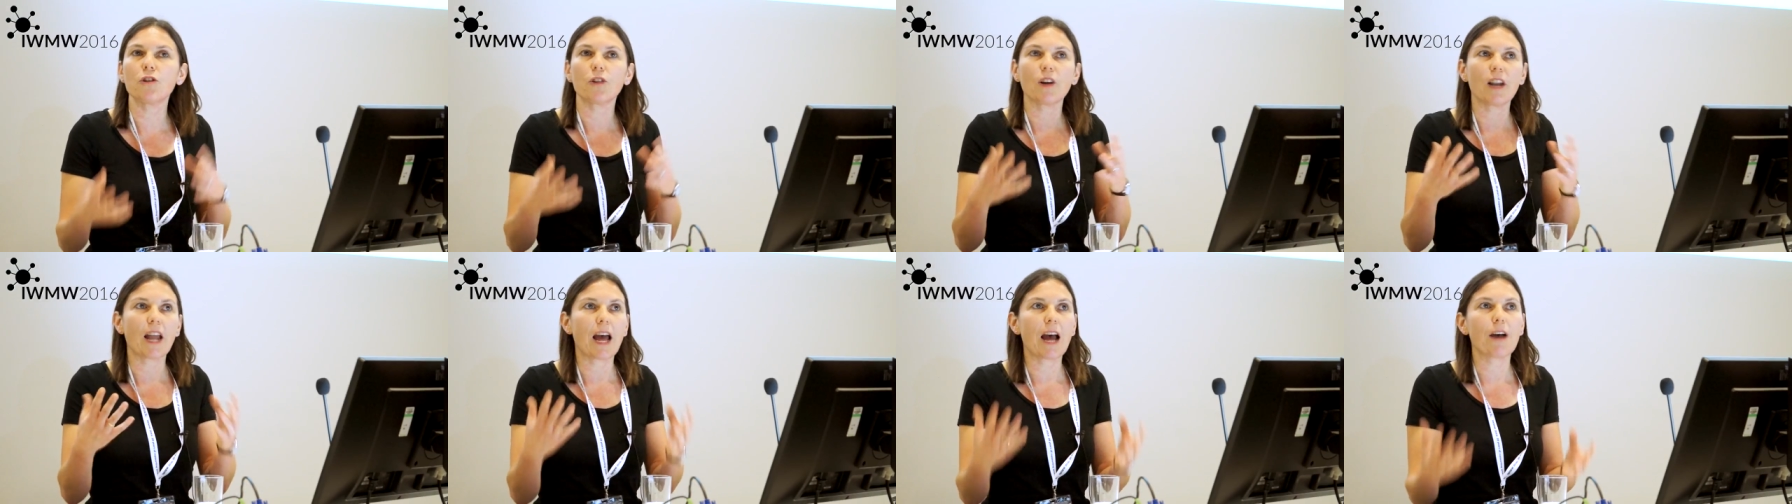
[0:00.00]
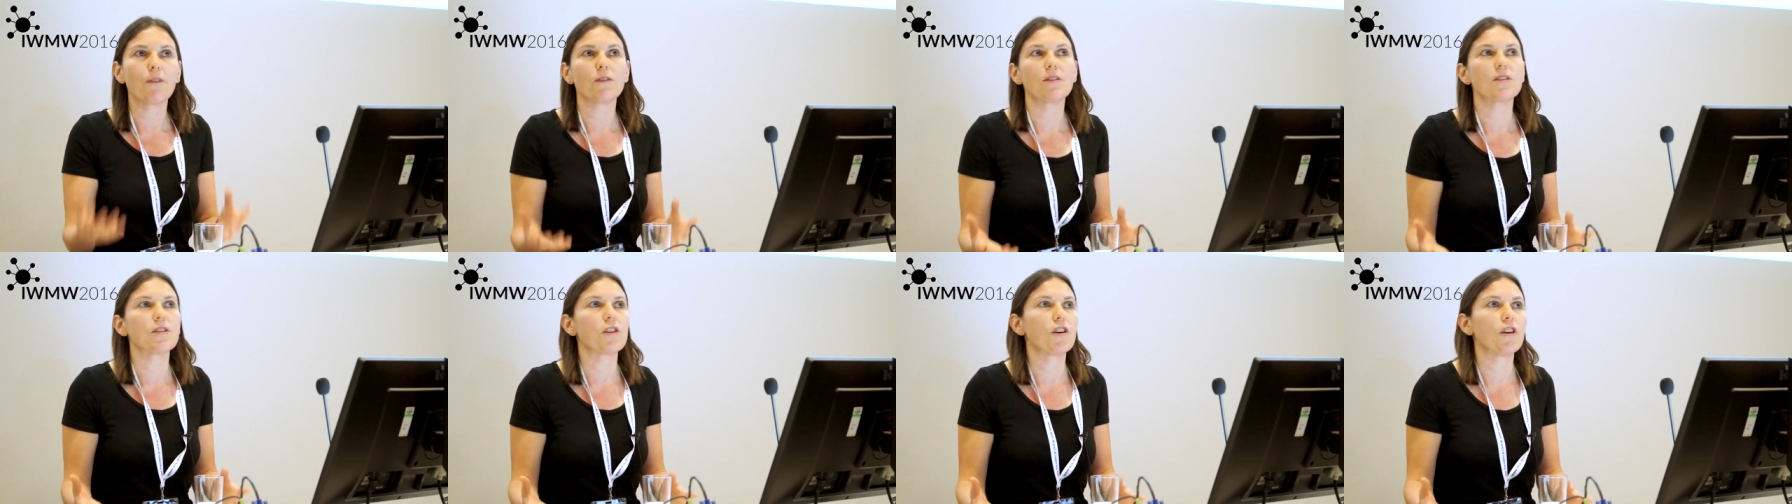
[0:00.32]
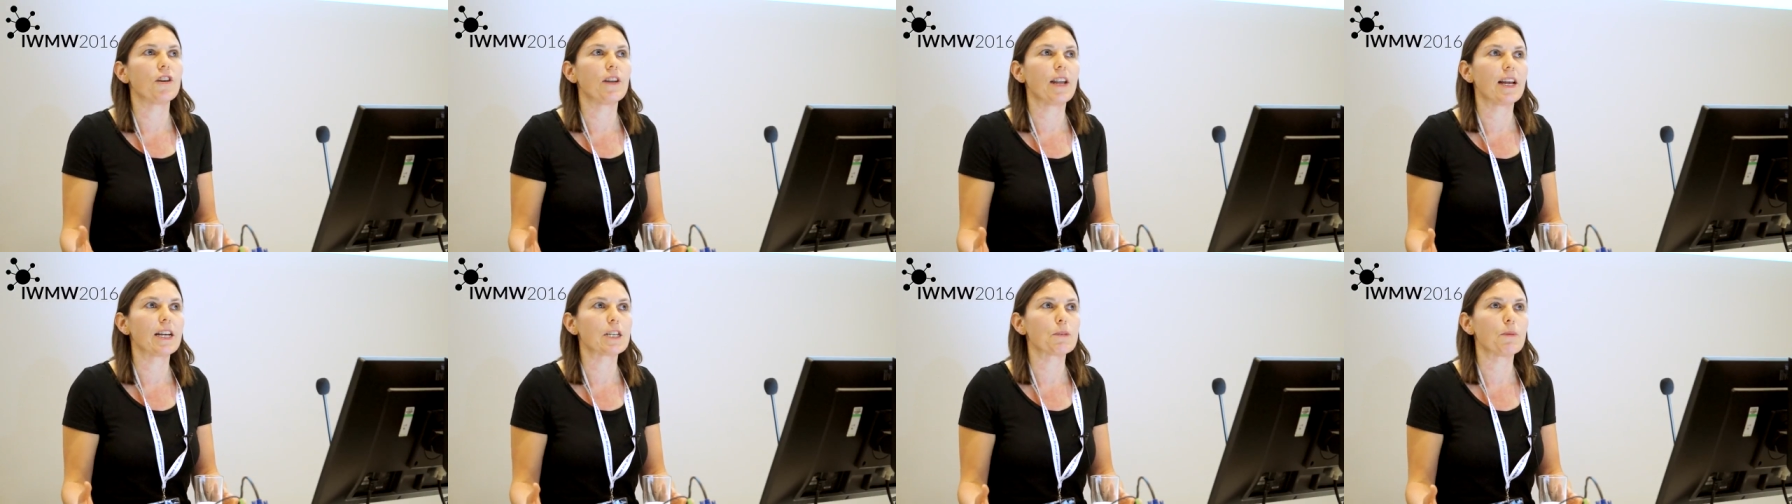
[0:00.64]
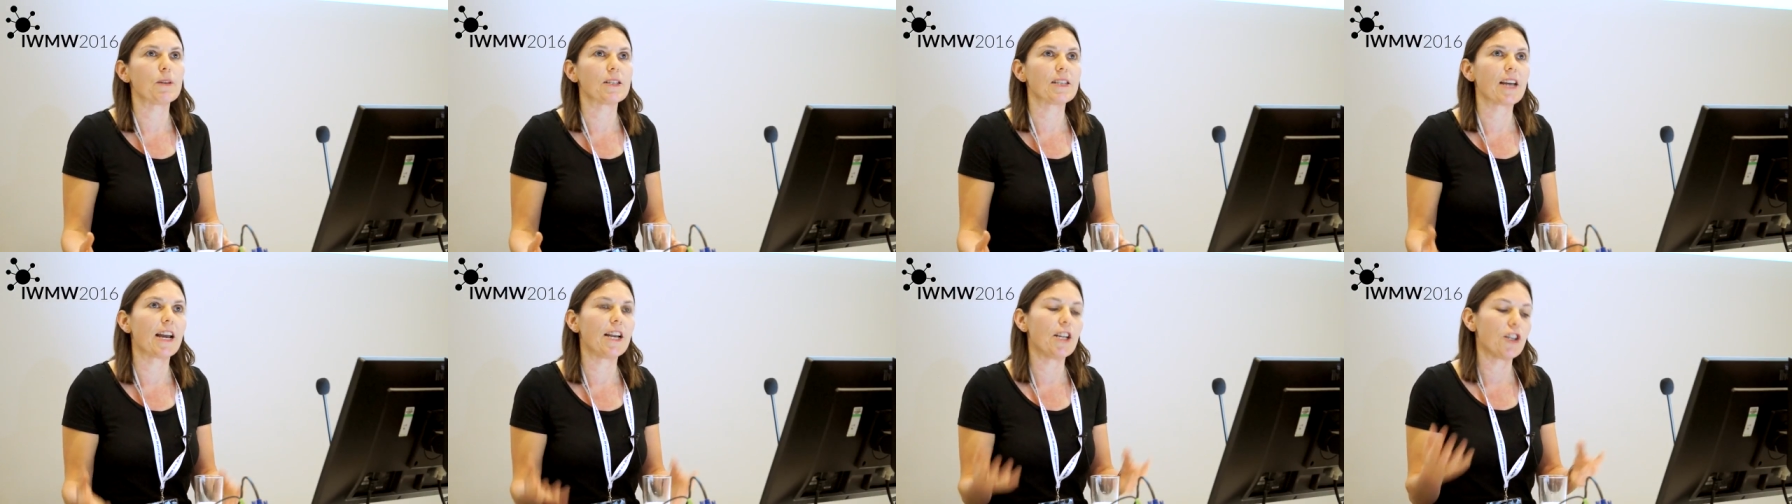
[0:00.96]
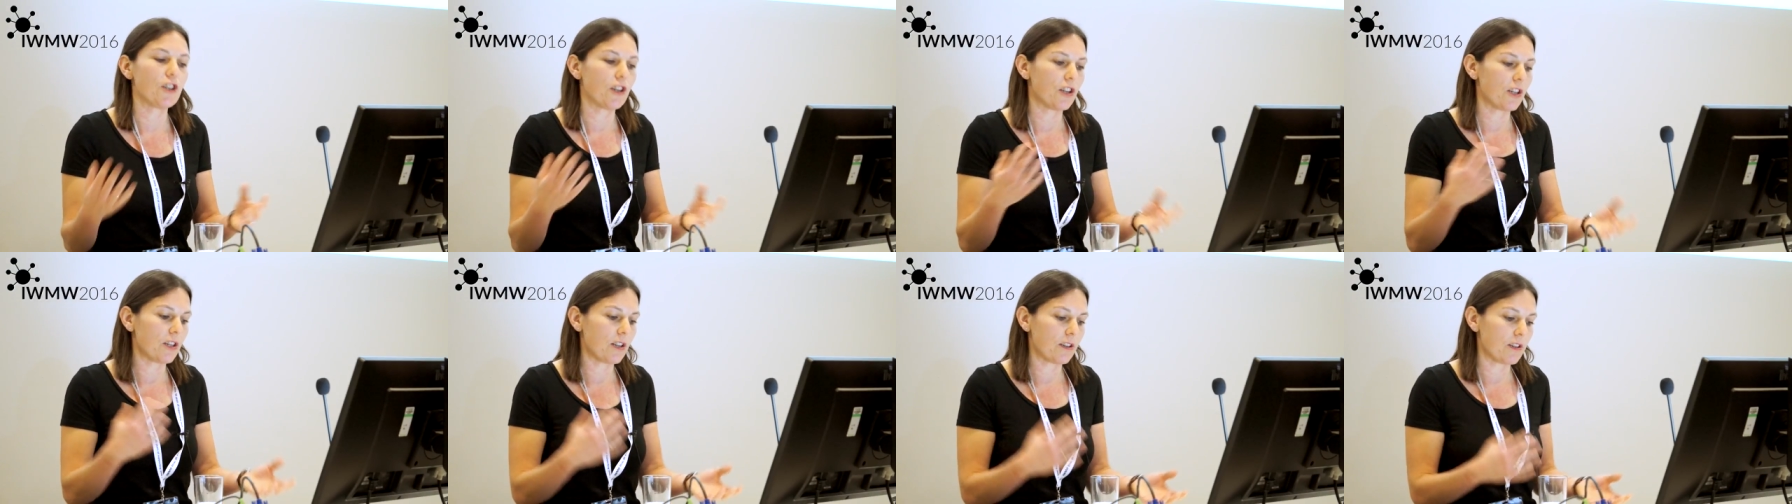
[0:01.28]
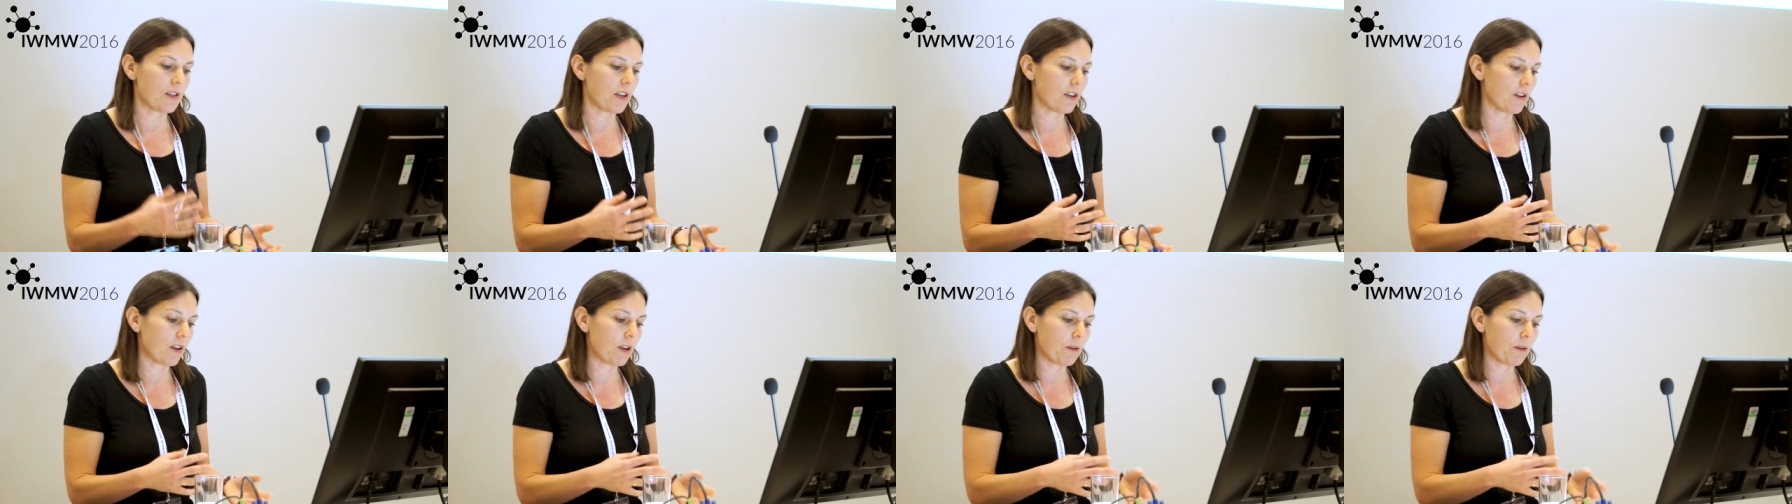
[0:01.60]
you're going to have a certain expectation